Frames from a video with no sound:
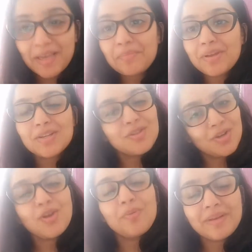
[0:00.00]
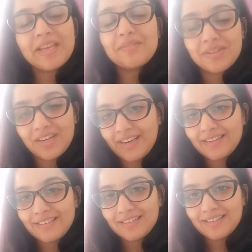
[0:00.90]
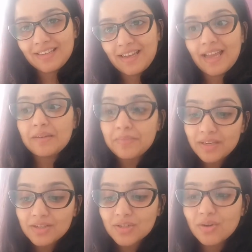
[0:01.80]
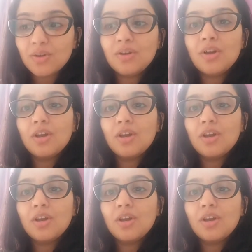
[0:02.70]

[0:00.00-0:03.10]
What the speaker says: make sure you're behaving right and make sure